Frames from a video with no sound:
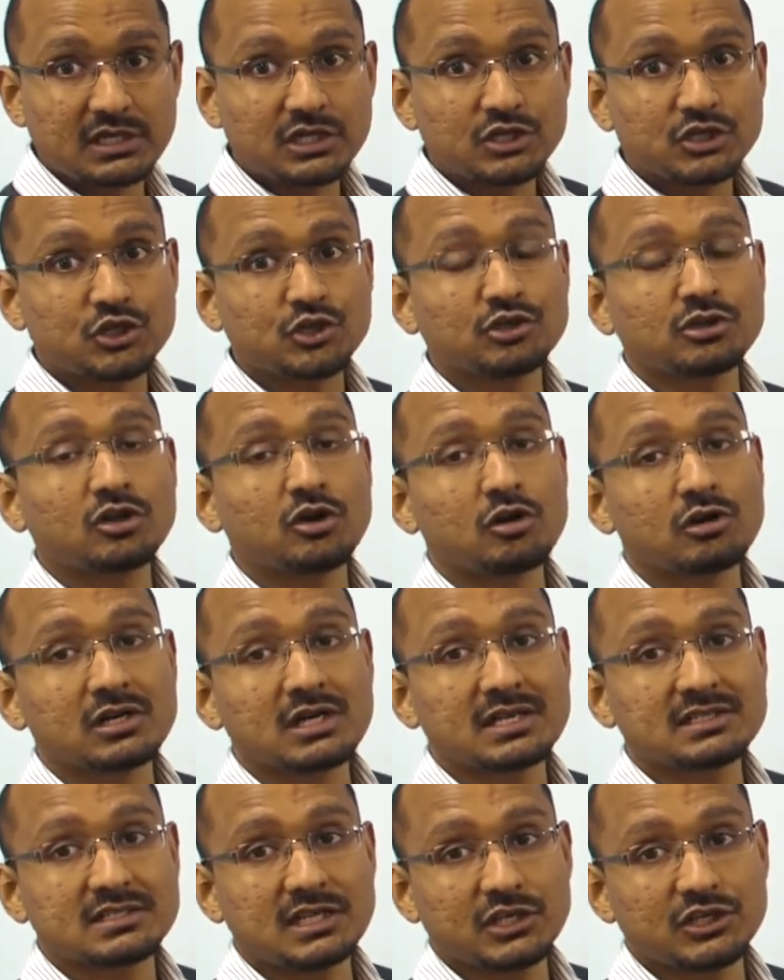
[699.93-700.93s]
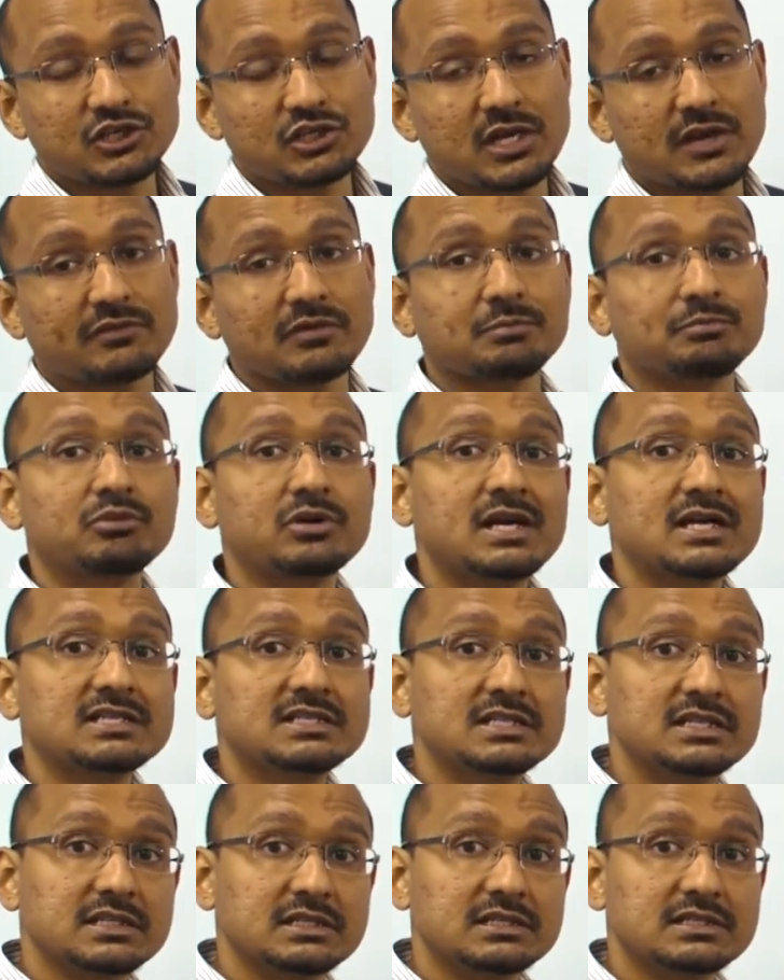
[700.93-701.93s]
Should the organization have a
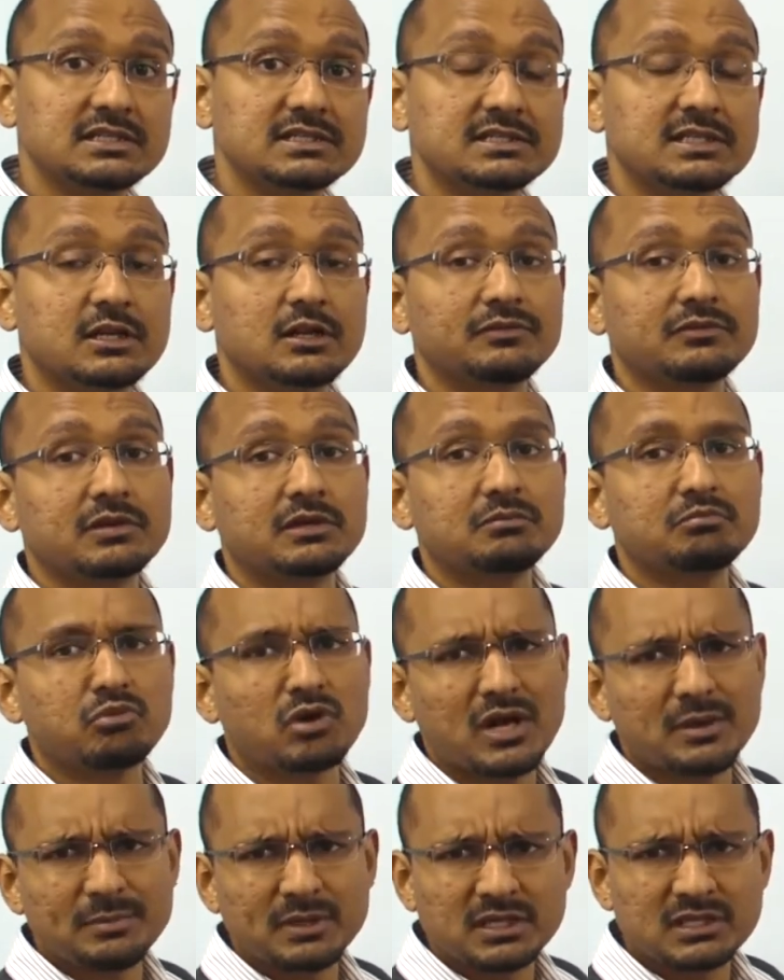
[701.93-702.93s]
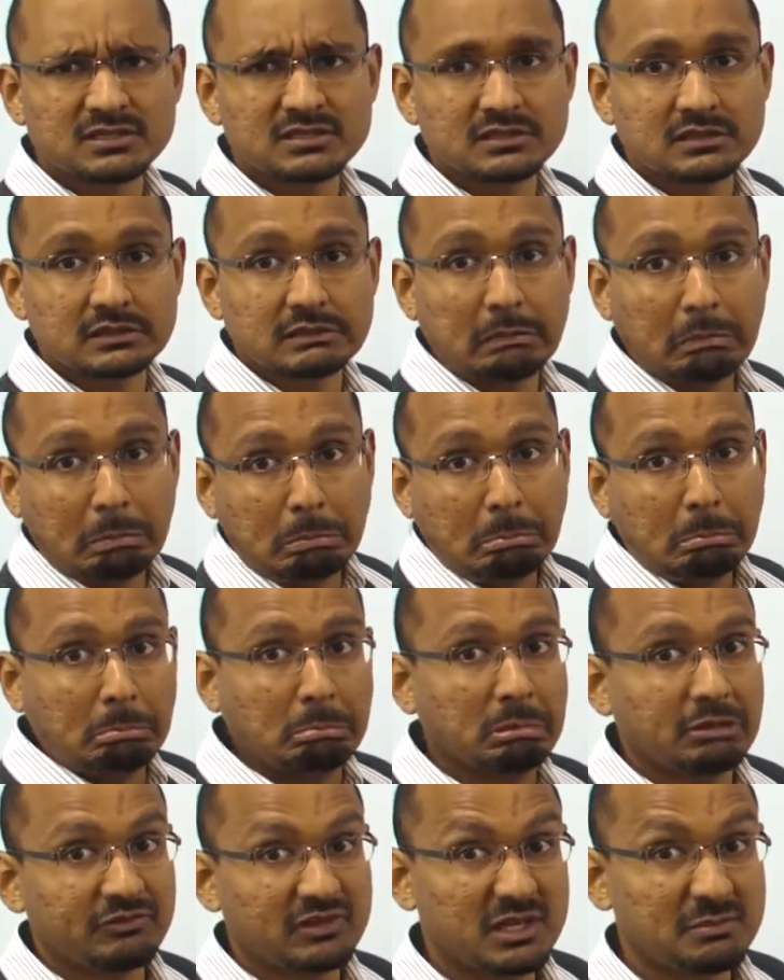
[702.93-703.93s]
president instead of a prime minister,
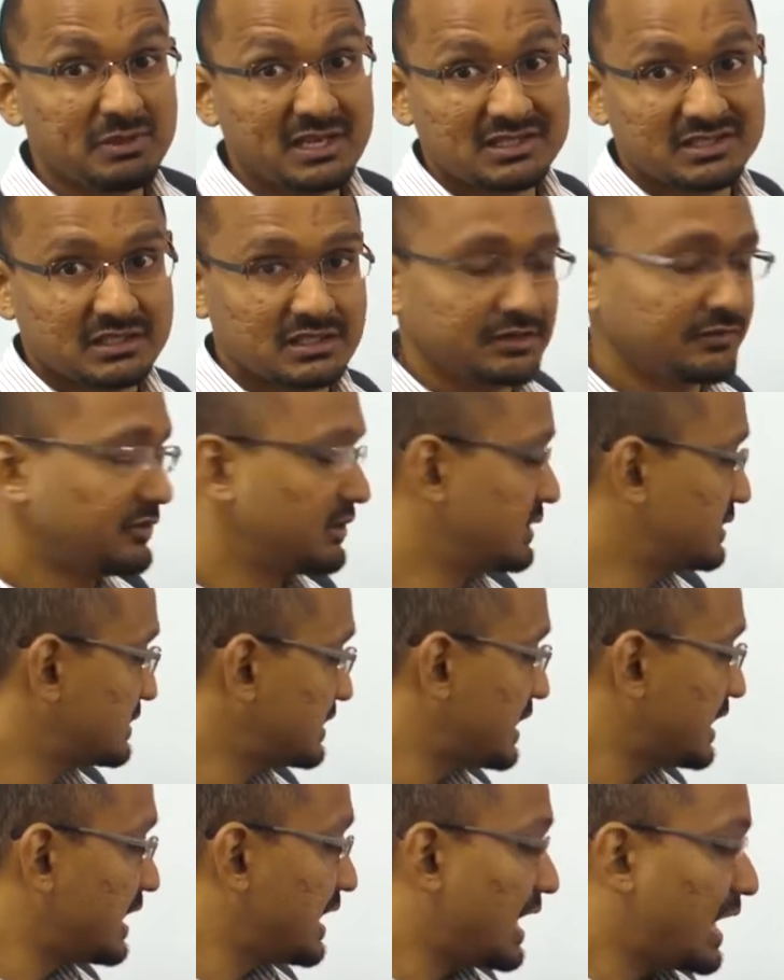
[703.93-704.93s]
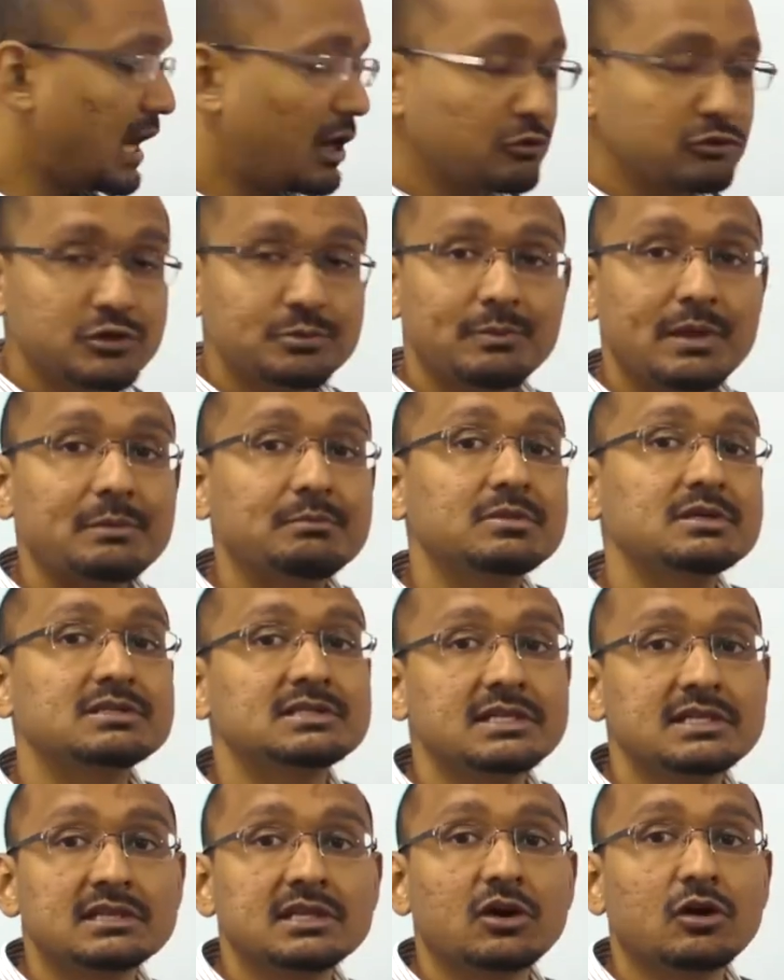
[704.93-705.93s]
if that makes a difference? How do members
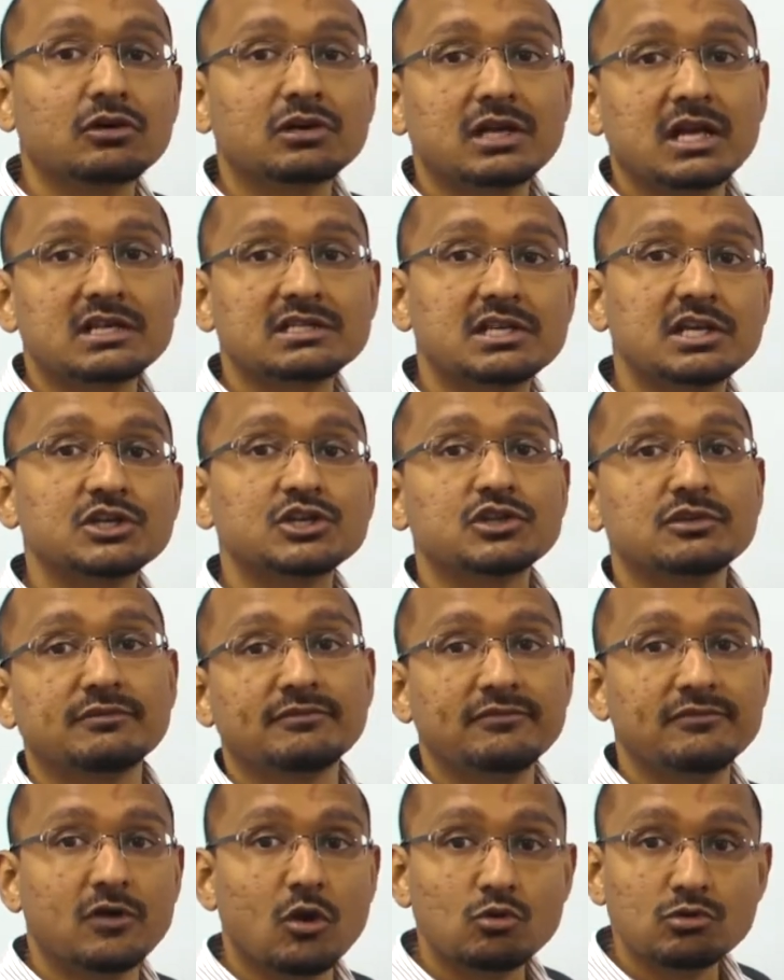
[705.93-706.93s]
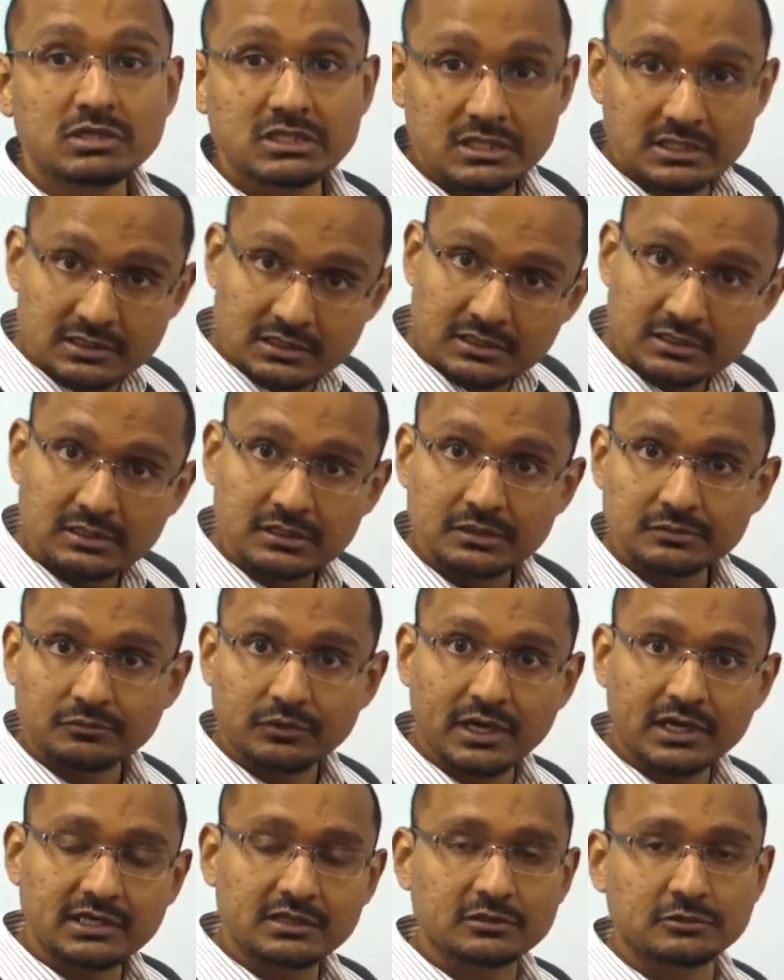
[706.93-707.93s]
in the organization vote,
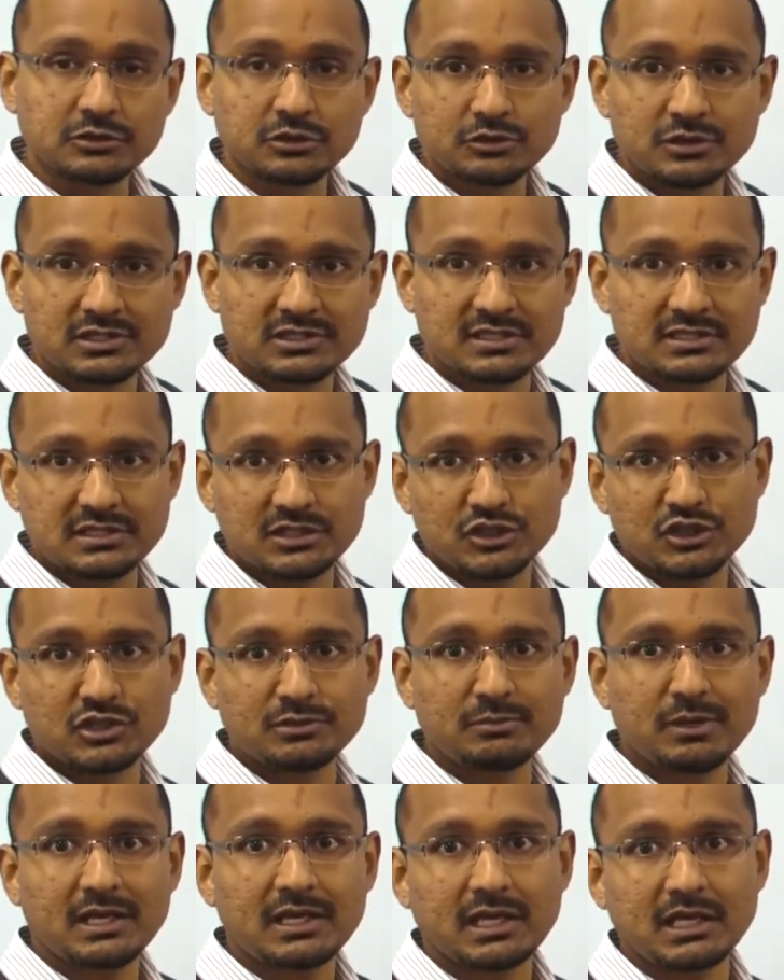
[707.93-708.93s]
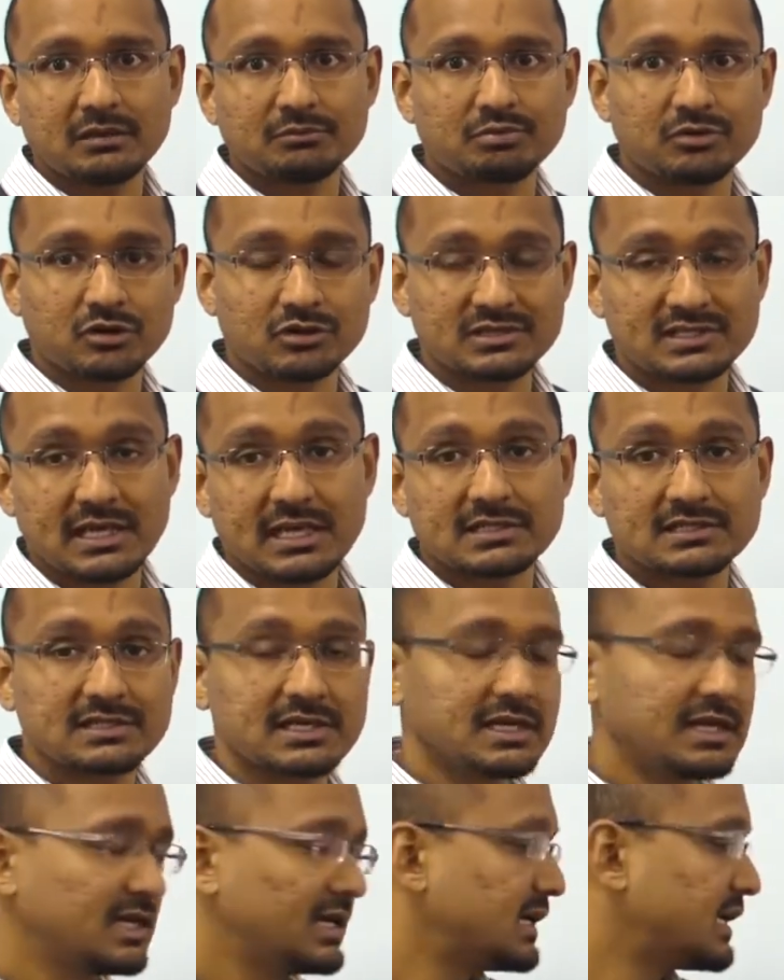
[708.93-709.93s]
right, to do its decision-making process?